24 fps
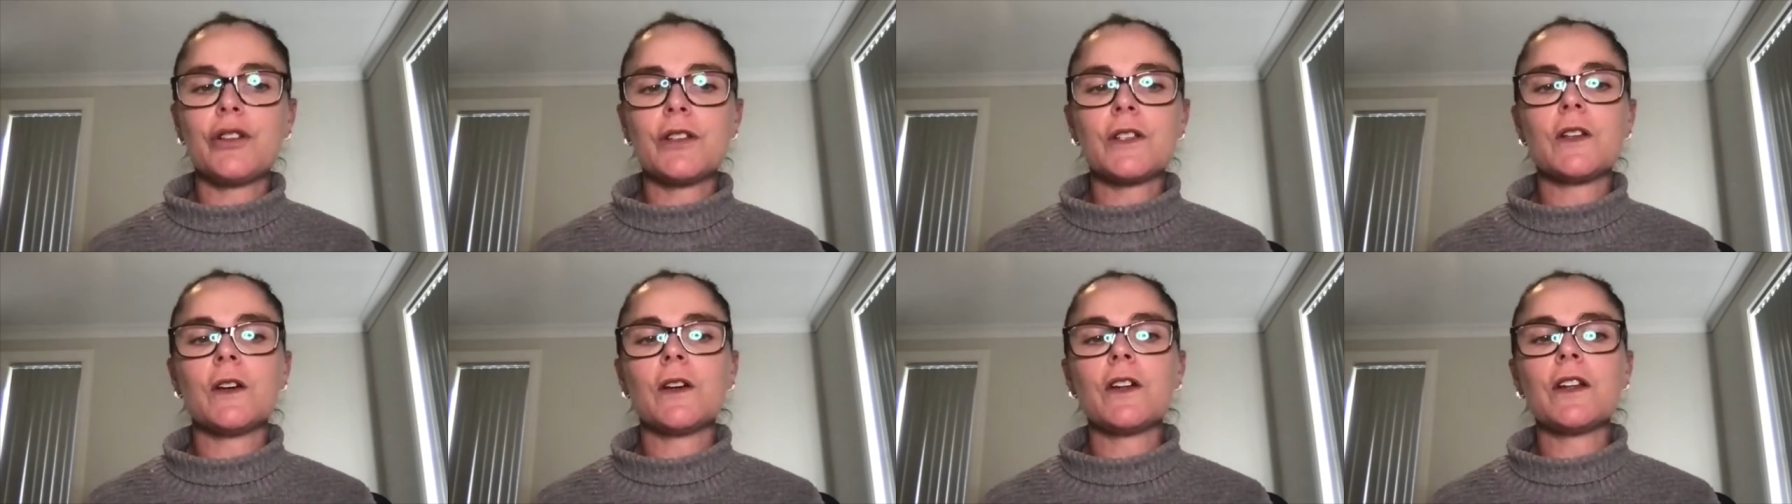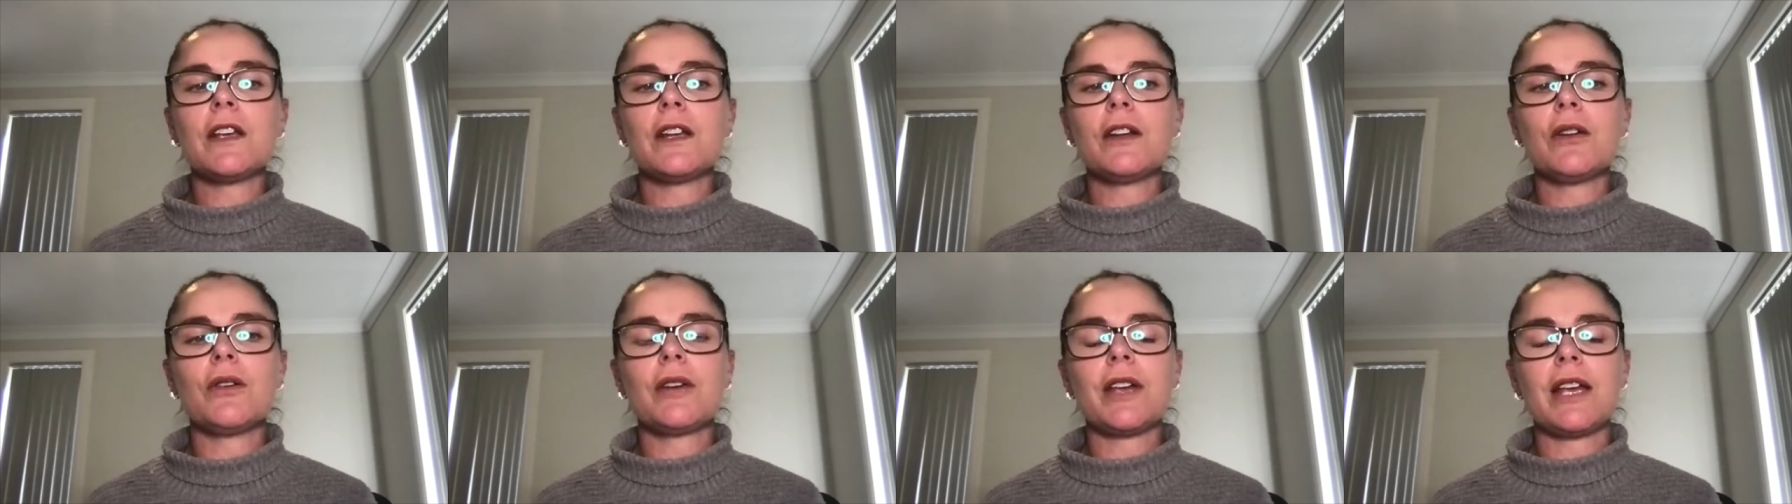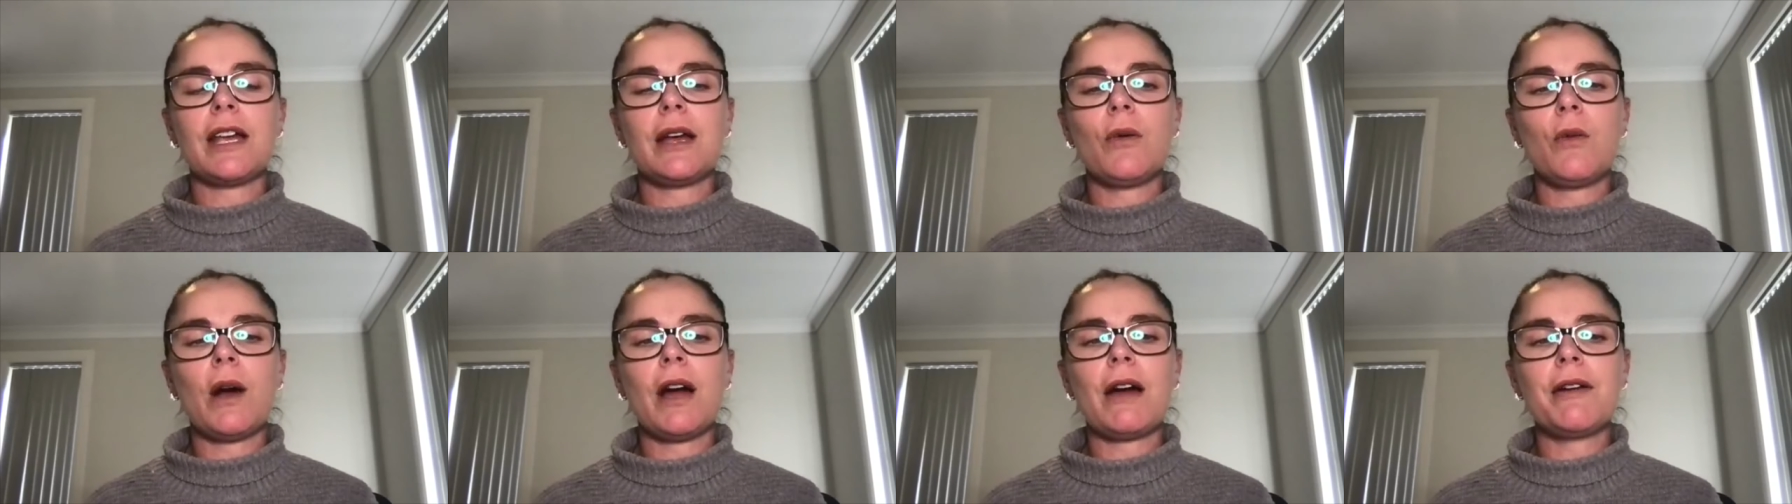on it or
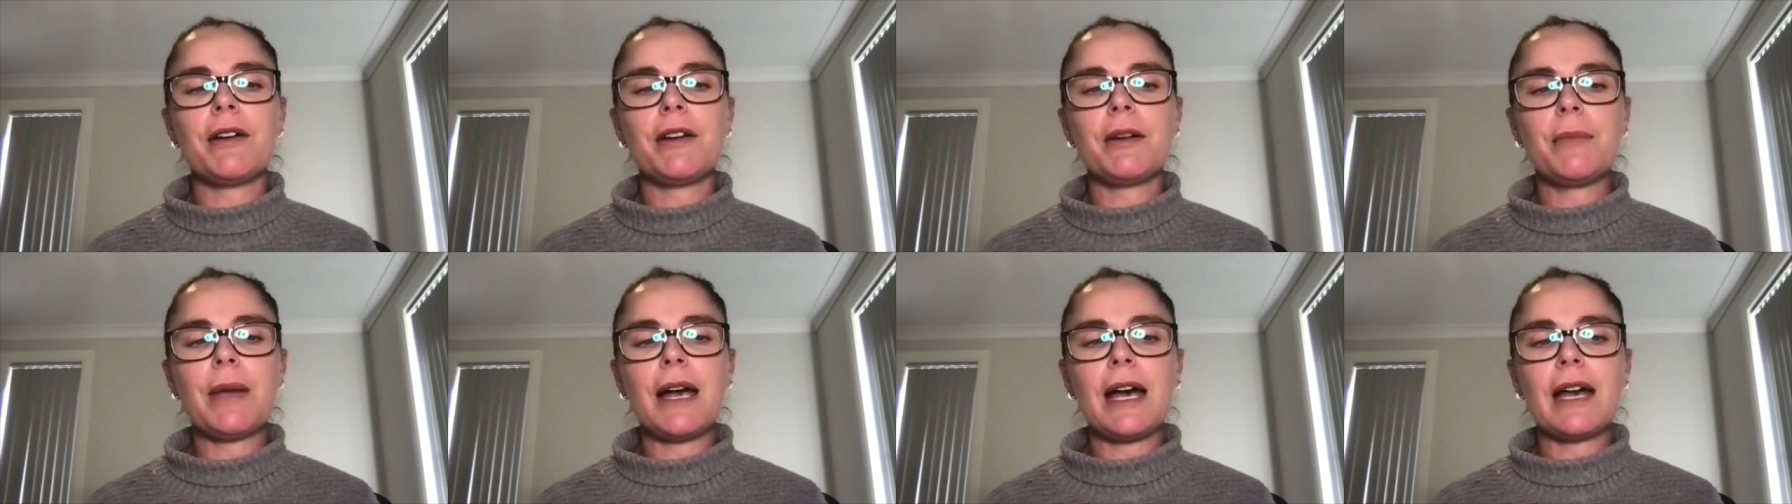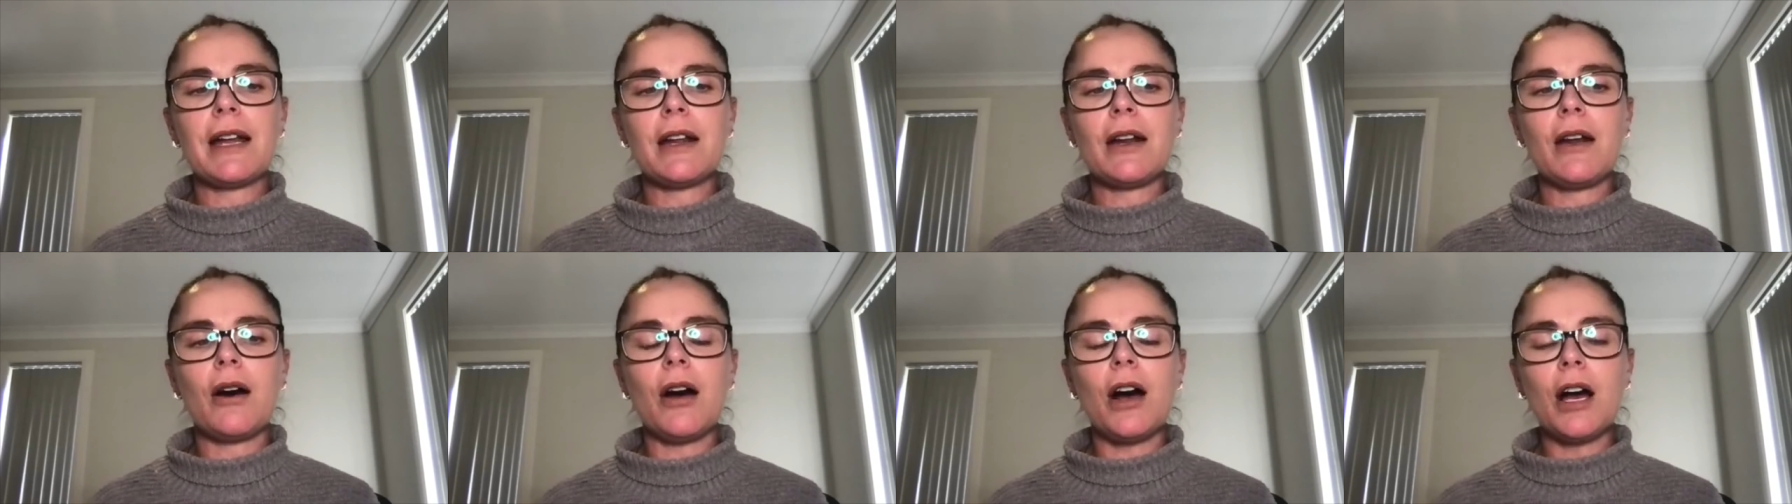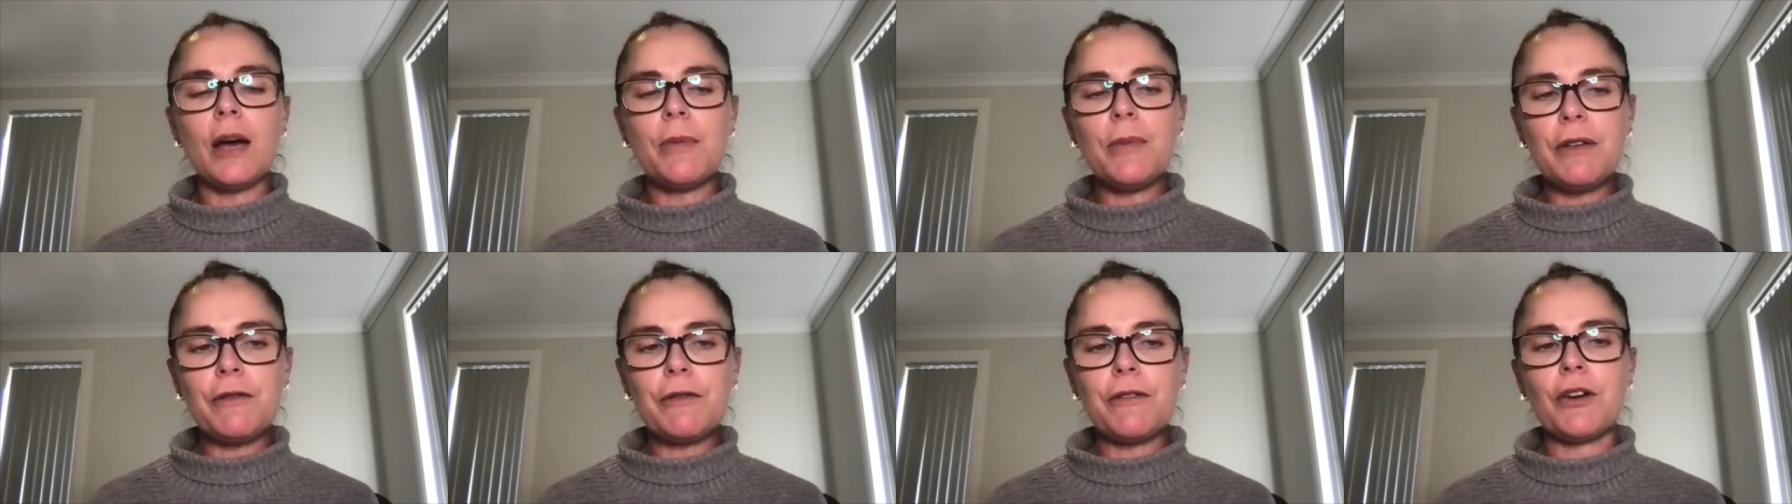get worried about it.
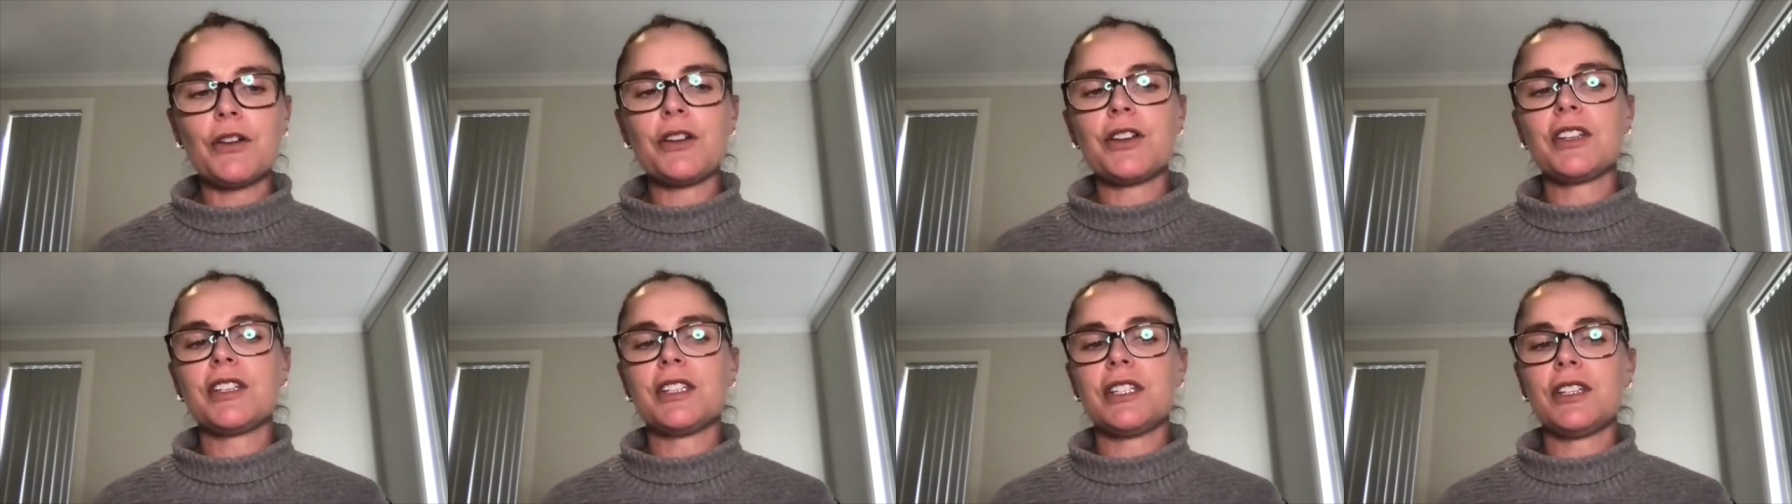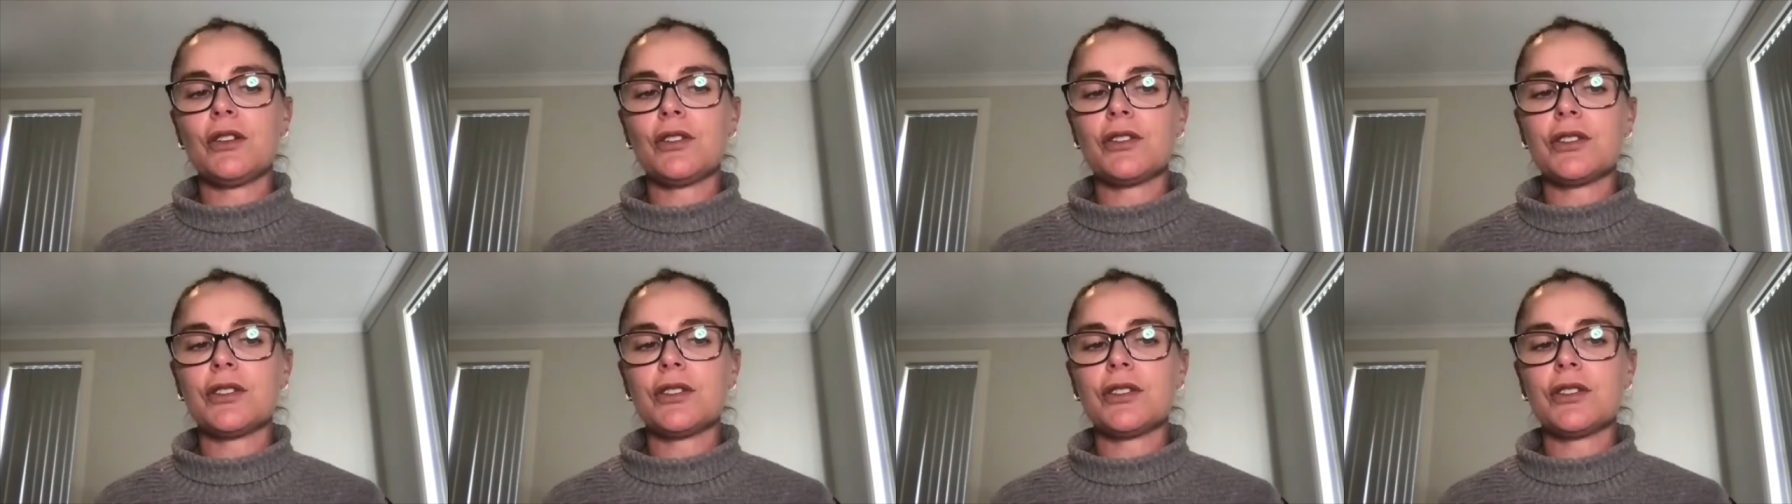I'd be focusing